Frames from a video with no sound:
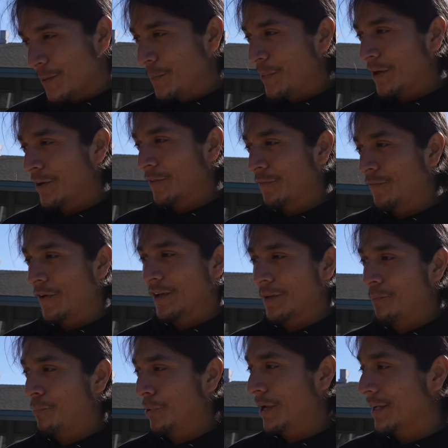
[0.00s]
be better than the
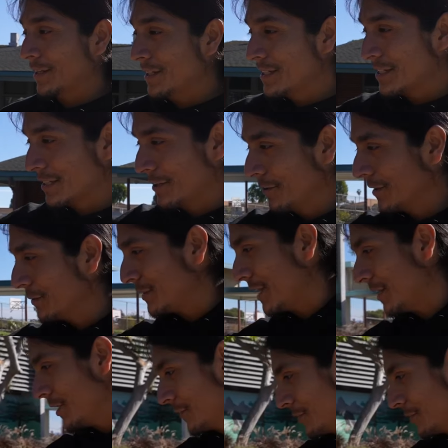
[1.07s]
fucking brick. This is literally what that